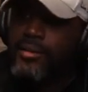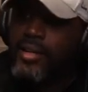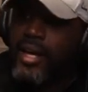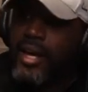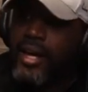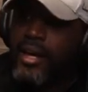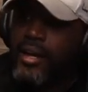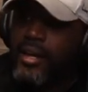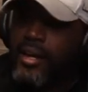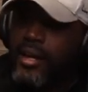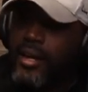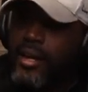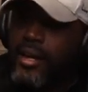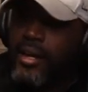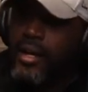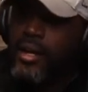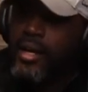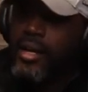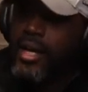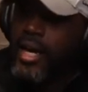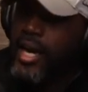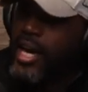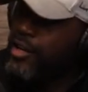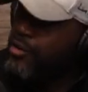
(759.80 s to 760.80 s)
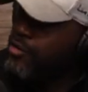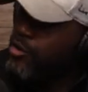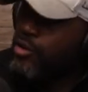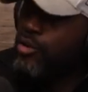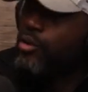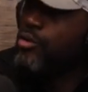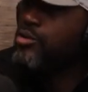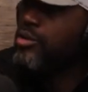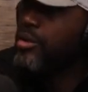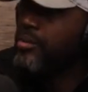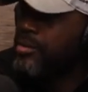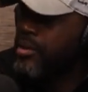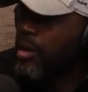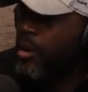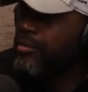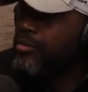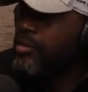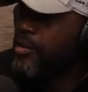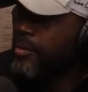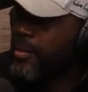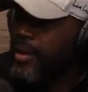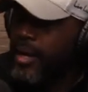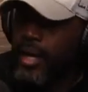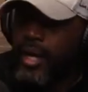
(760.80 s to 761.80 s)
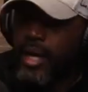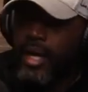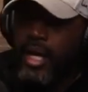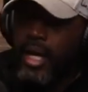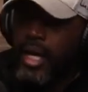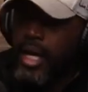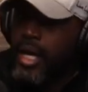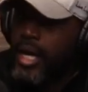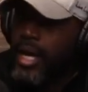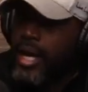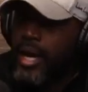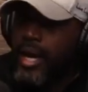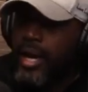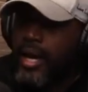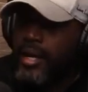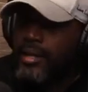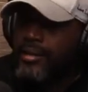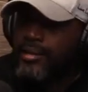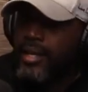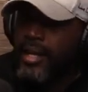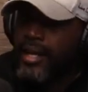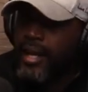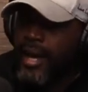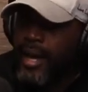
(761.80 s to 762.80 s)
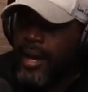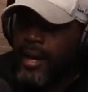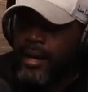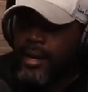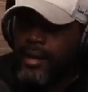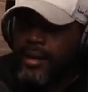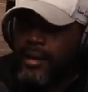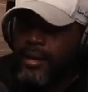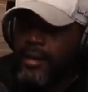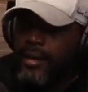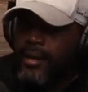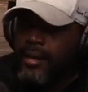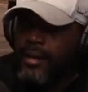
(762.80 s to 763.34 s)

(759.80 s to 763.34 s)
he's like, introduced himself to me and said, hey,